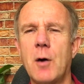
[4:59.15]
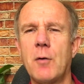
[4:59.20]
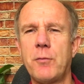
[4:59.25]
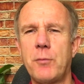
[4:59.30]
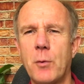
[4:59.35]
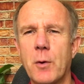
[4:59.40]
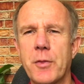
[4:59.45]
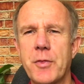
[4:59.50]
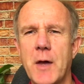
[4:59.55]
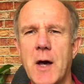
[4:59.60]
of
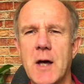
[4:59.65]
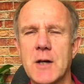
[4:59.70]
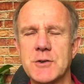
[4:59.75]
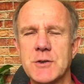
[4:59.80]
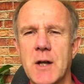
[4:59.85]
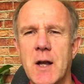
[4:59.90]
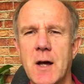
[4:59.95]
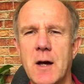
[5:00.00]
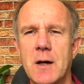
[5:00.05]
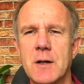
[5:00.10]

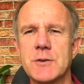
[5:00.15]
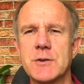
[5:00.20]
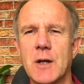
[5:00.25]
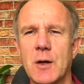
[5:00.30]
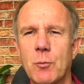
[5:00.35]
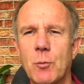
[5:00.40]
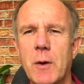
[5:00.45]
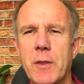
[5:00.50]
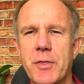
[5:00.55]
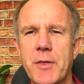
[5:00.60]
4,000 hours
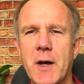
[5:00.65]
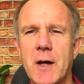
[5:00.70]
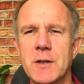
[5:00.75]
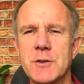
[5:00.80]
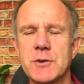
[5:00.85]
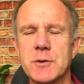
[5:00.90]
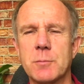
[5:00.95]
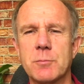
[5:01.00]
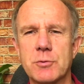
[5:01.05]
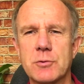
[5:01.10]
and
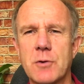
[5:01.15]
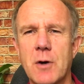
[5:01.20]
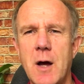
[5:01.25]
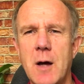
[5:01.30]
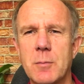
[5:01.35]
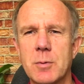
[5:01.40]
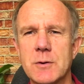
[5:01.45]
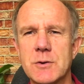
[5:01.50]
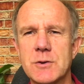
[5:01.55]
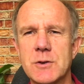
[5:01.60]
1,000
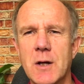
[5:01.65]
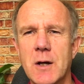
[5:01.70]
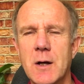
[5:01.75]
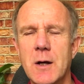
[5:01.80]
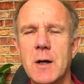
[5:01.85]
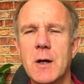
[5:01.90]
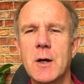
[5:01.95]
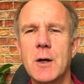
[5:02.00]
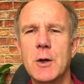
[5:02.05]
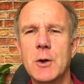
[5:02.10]
subscribers,
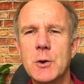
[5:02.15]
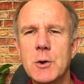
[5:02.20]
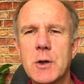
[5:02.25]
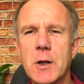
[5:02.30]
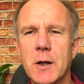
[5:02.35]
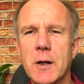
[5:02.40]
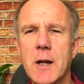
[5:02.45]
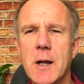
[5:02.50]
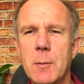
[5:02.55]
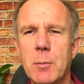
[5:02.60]
you
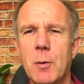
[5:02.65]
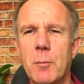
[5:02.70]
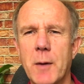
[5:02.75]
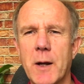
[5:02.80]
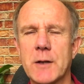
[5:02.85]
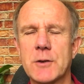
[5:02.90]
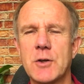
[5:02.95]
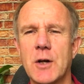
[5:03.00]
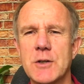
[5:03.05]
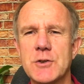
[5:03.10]
can enable
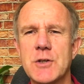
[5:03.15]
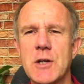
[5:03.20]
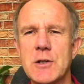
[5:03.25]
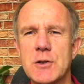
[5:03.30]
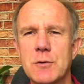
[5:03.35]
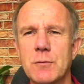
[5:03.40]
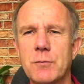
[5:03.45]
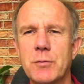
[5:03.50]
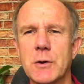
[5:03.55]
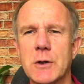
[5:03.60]

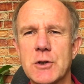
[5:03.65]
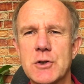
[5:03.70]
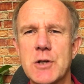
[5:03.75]
monetization for your